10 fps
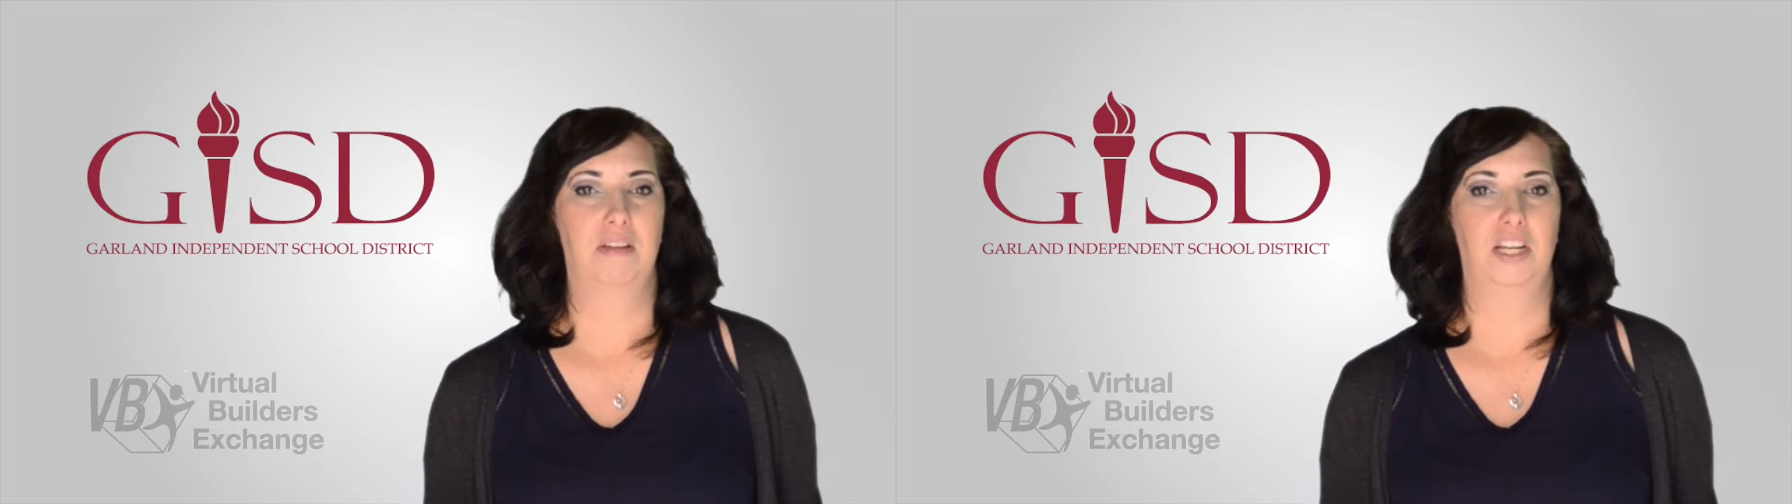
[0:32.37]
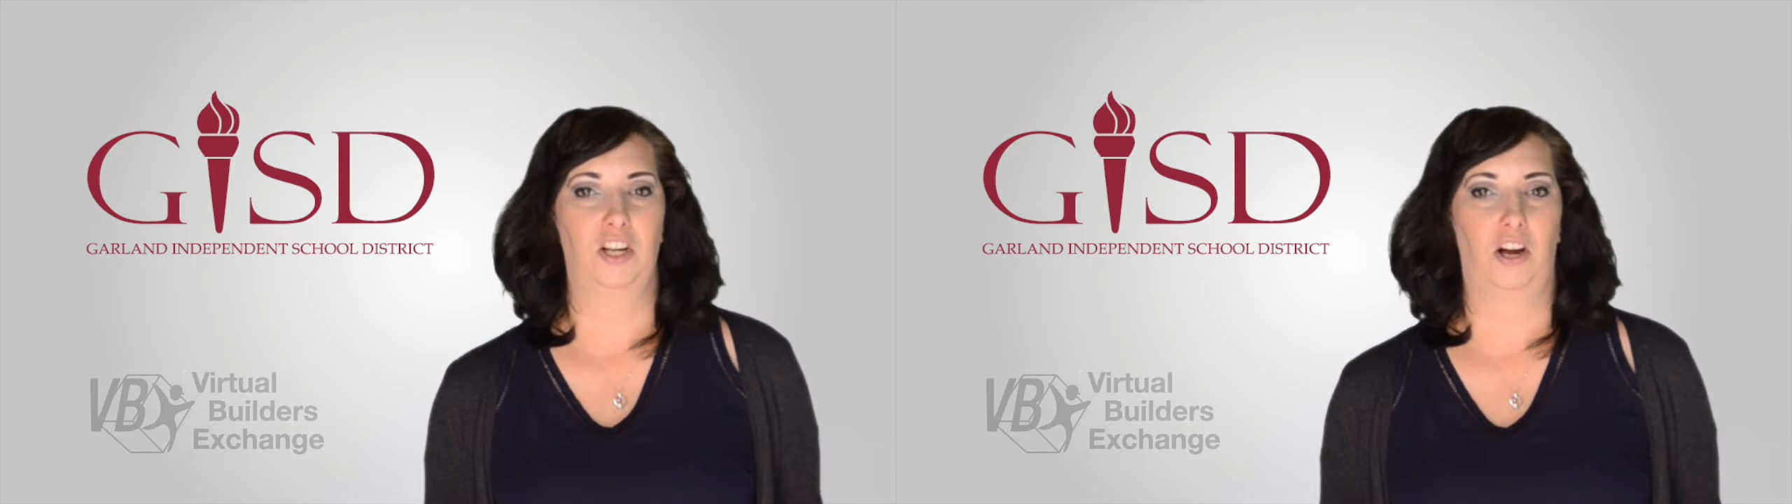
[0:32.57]

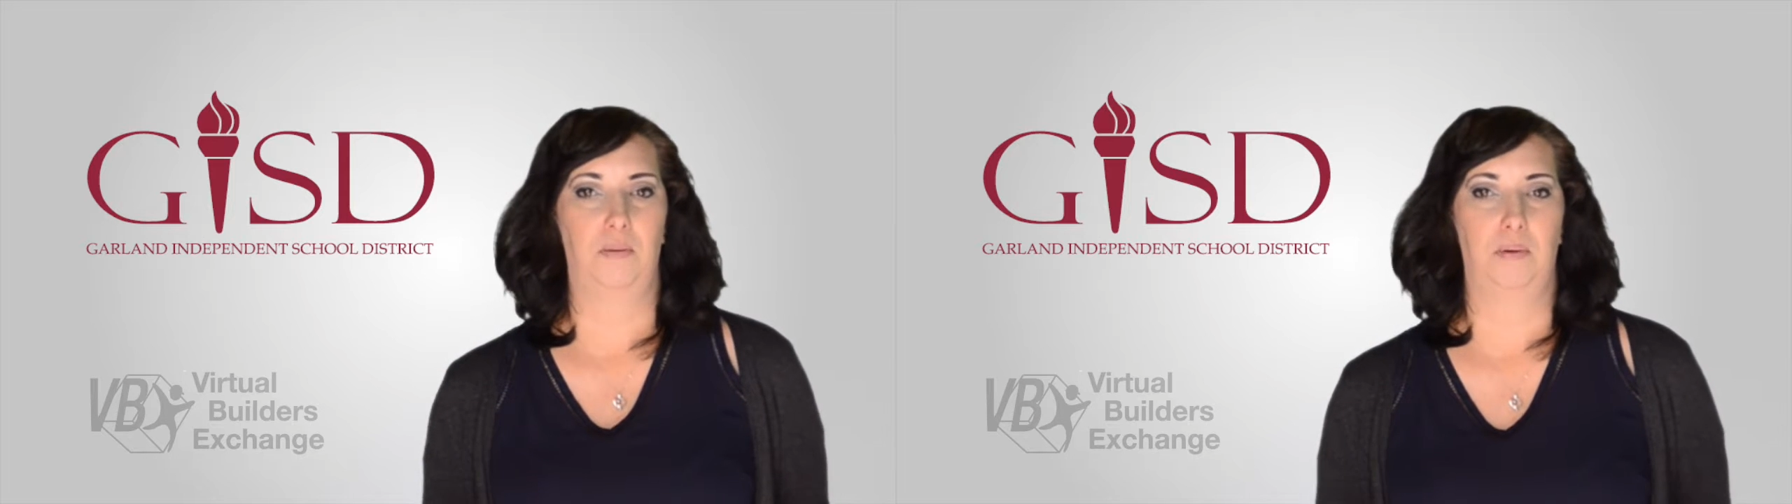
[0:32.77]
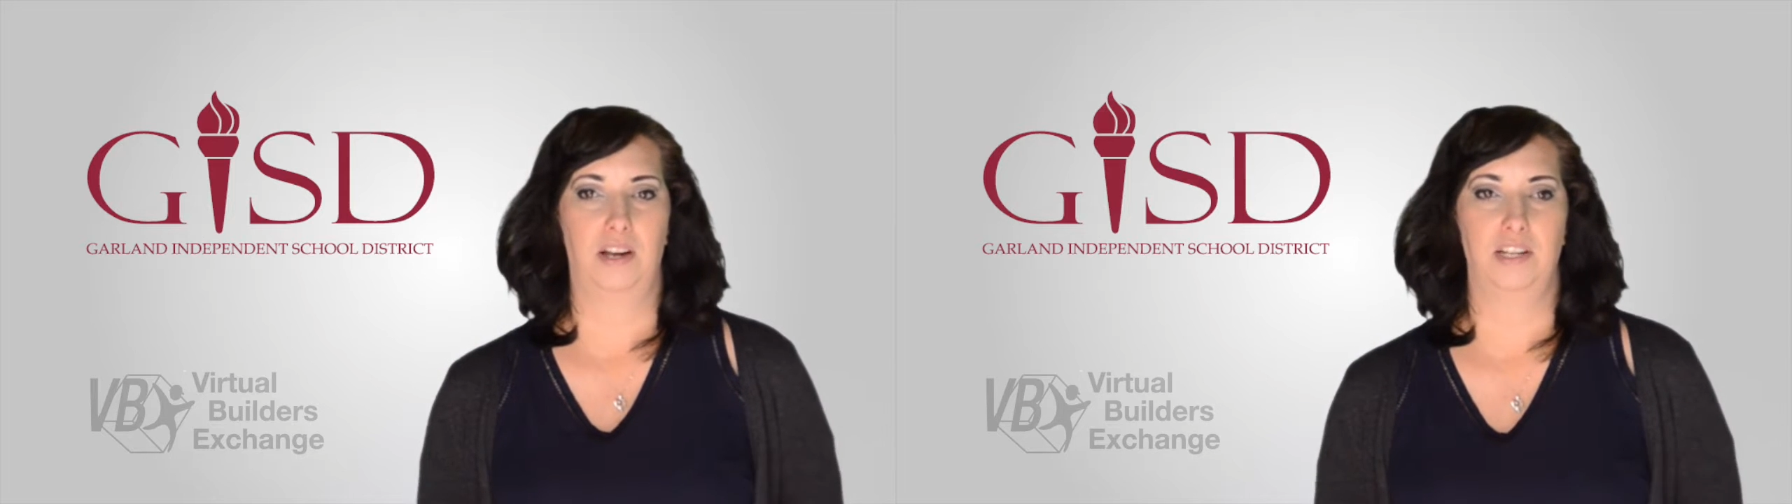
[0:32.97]
million
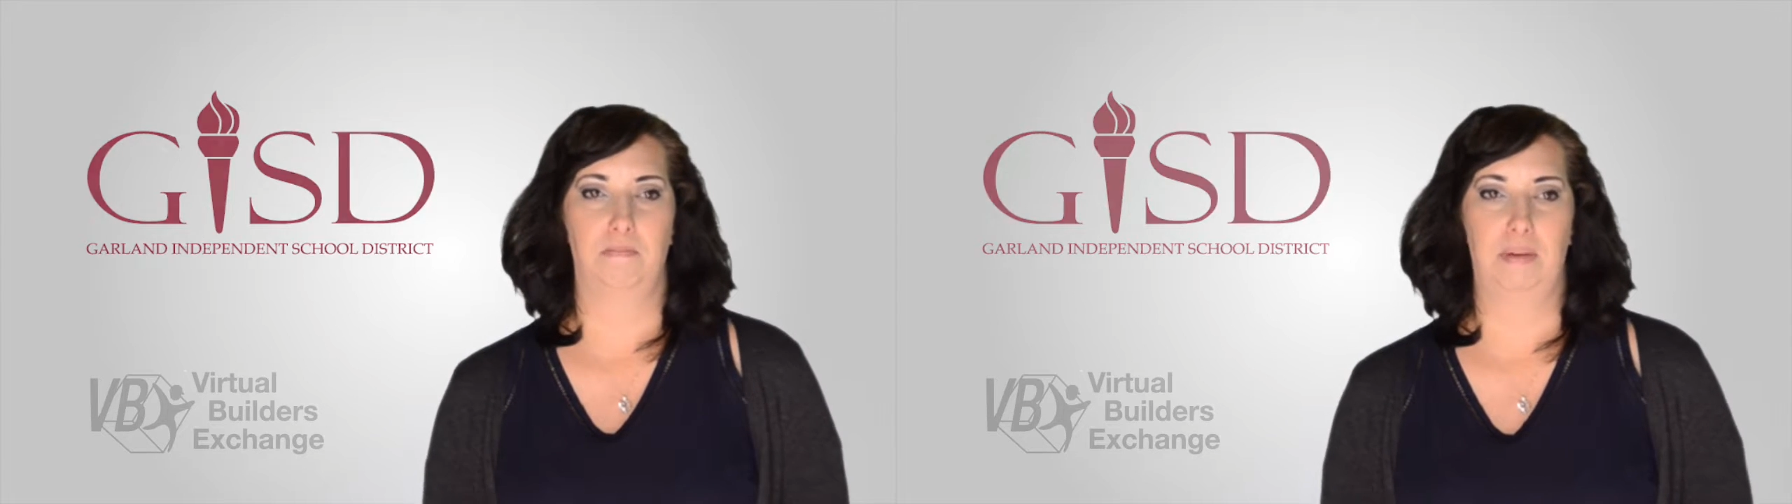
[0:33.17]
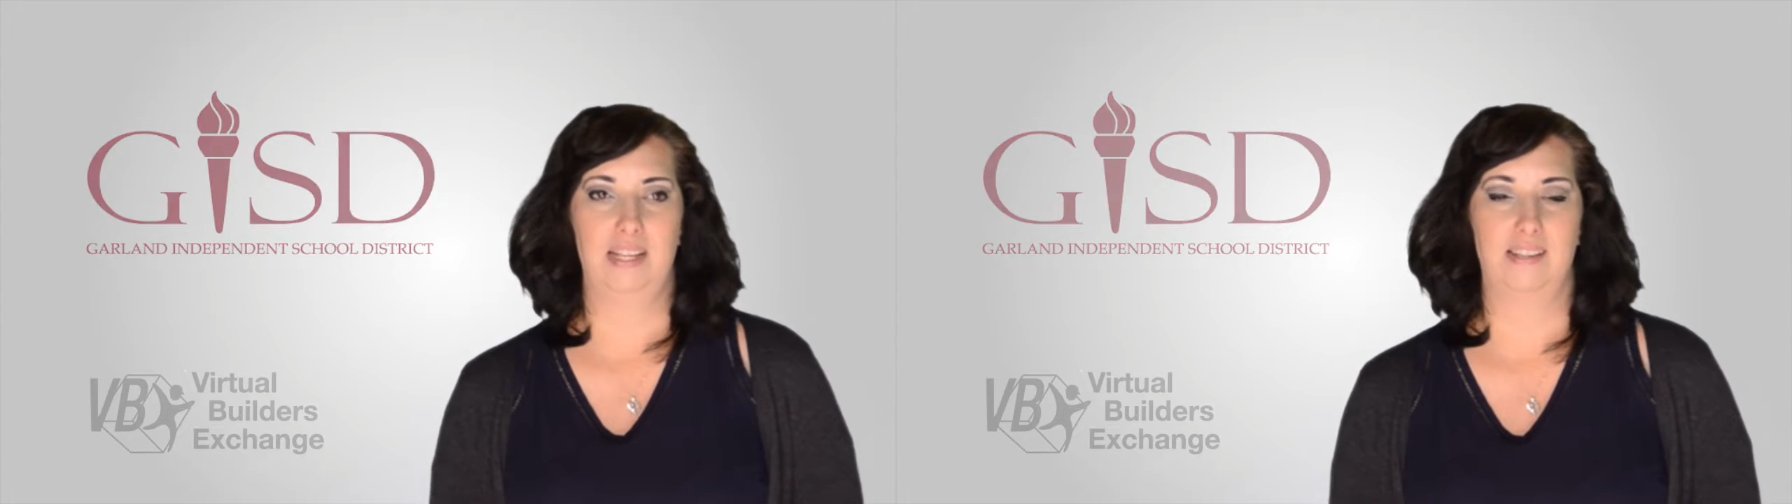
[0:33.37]
project
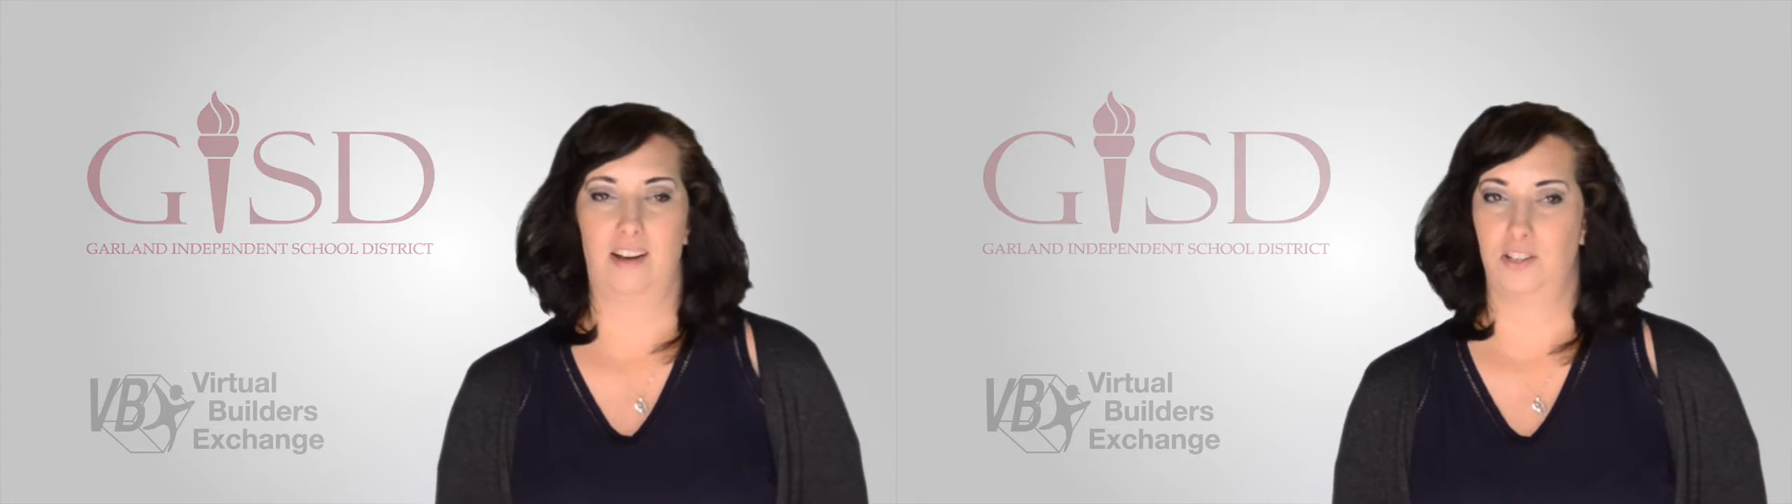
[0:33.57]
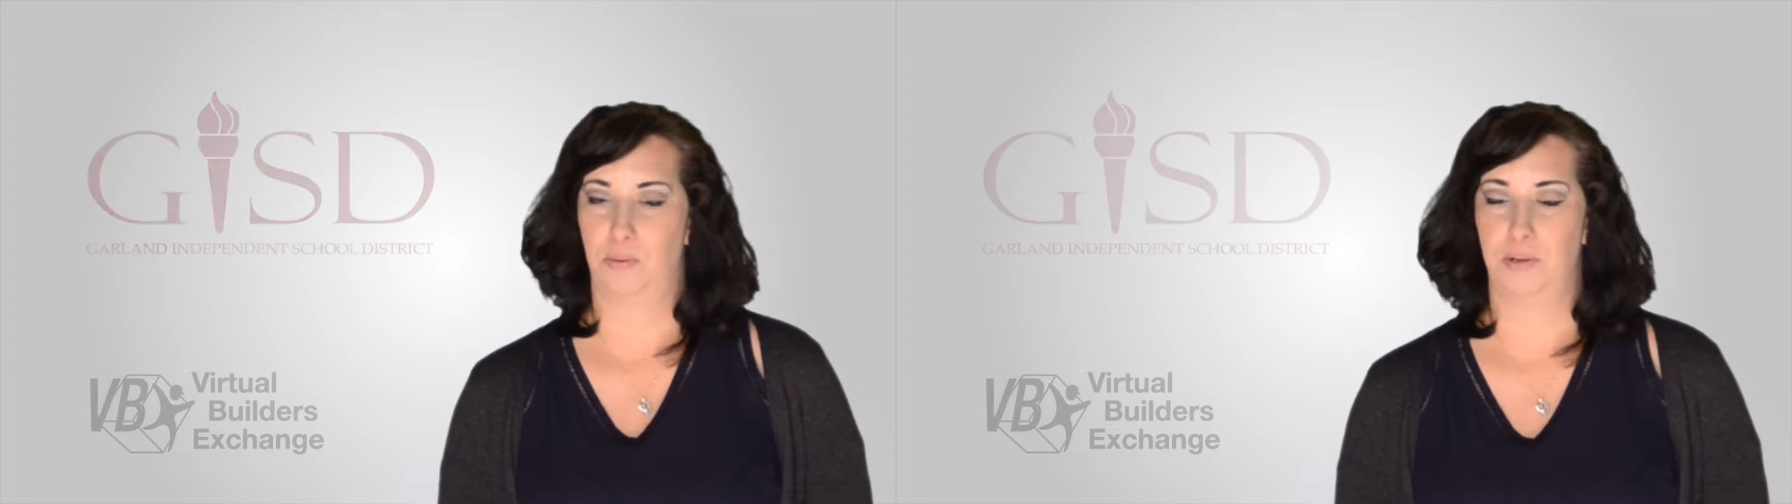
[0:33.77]
bids
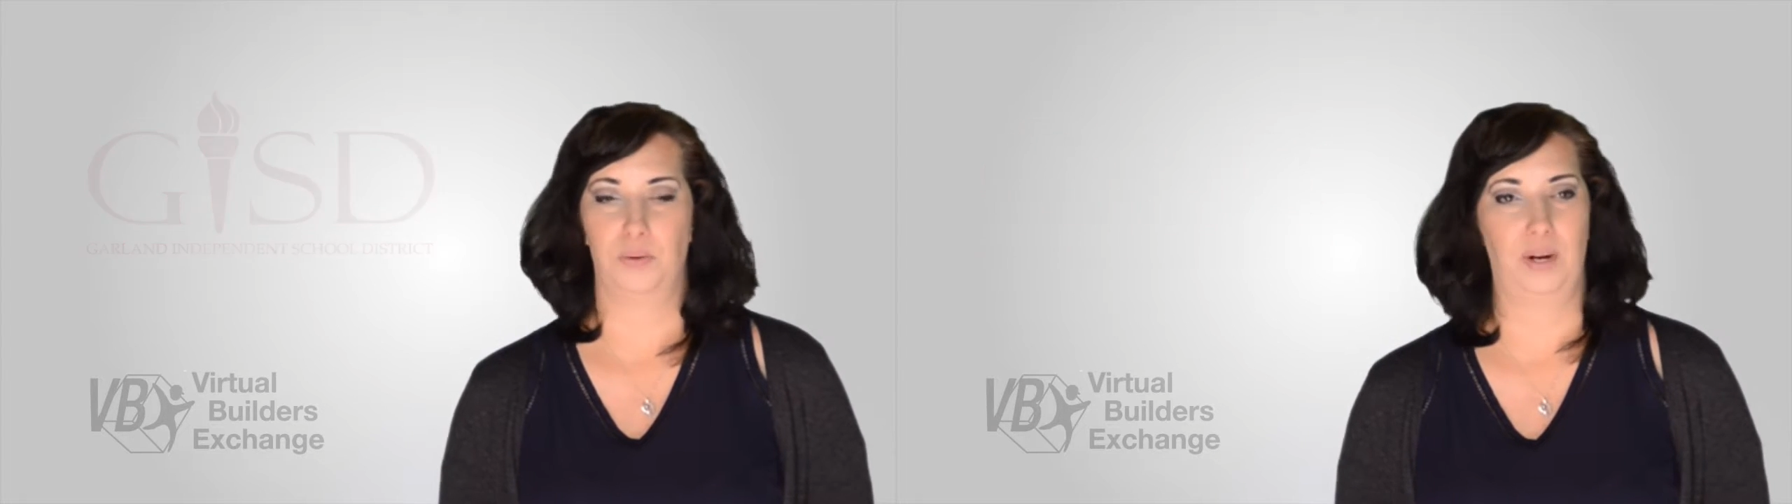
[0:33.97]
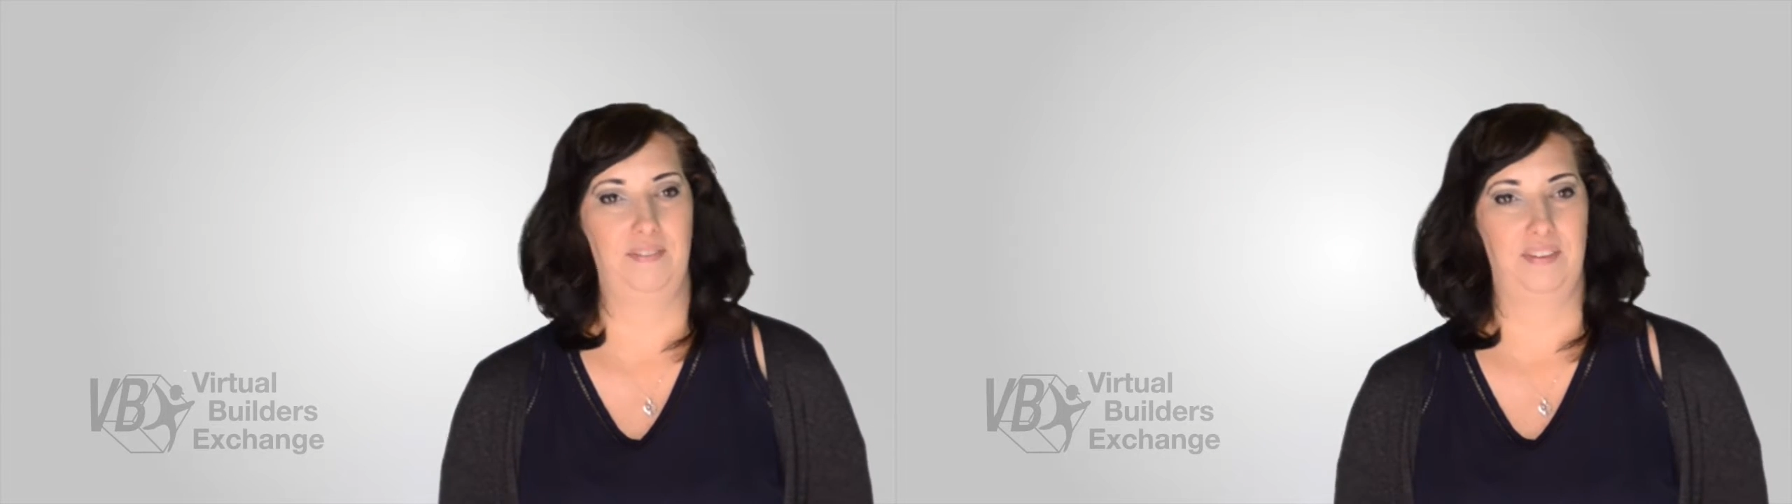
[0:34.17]
October
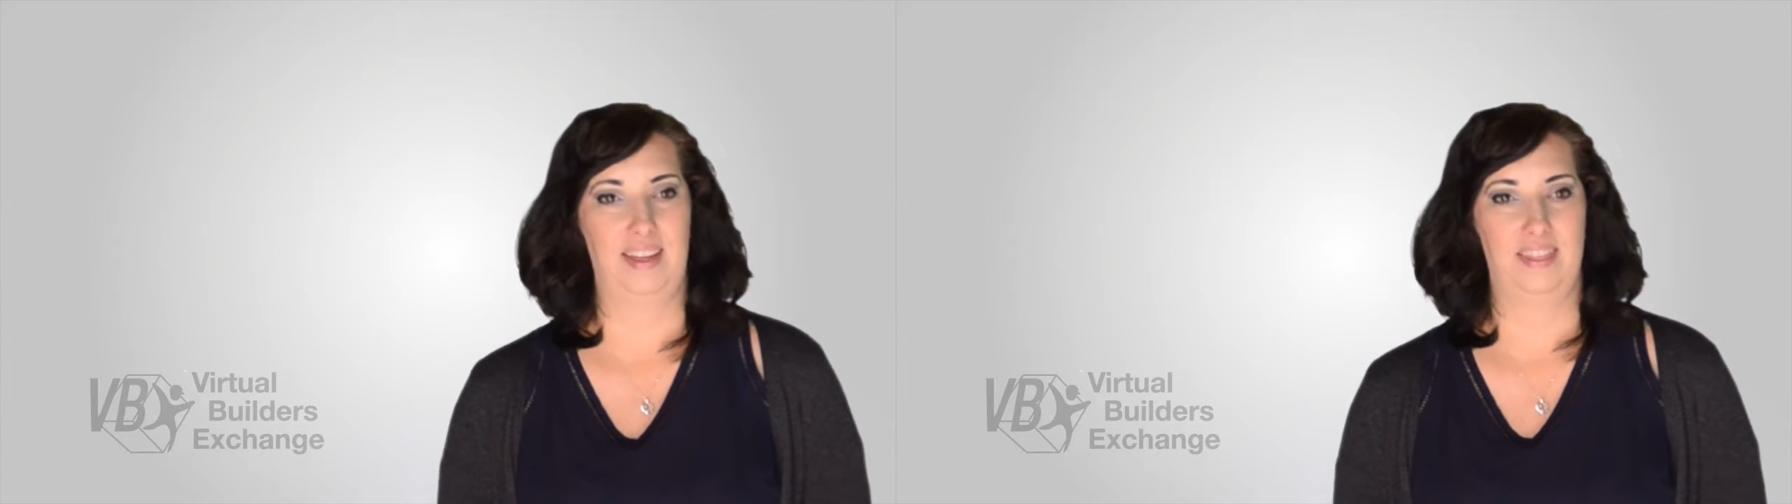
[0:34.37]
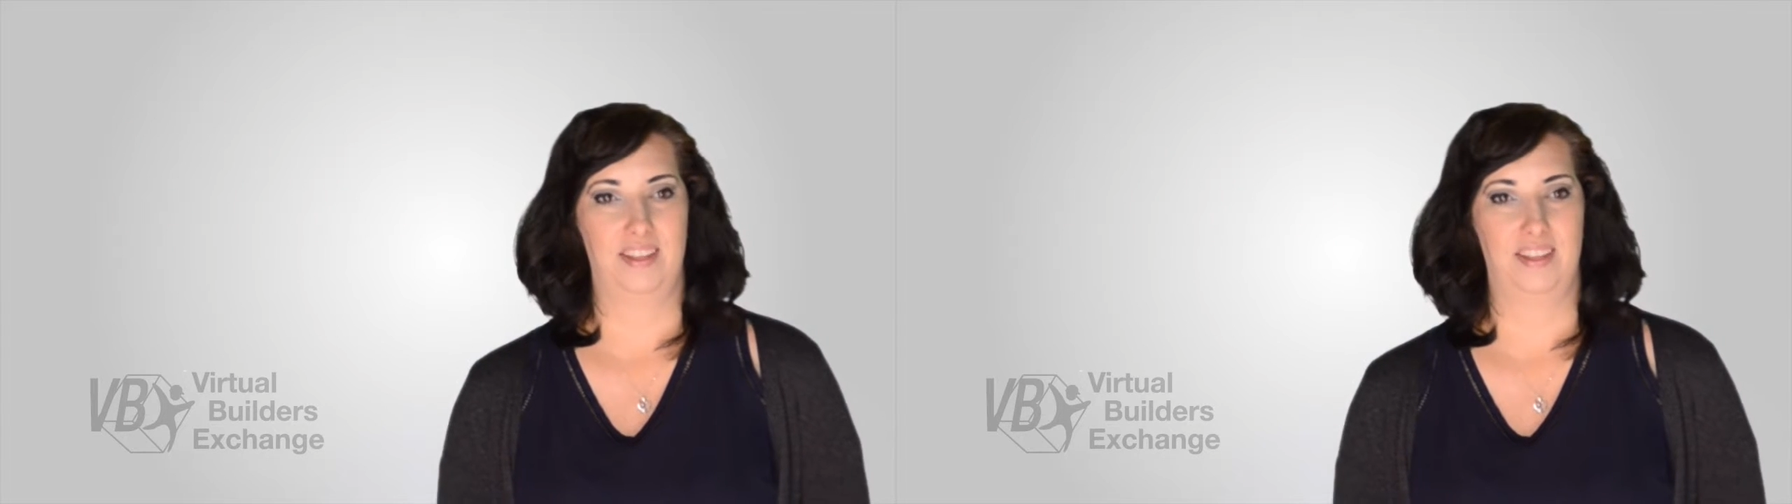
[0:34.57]
25th.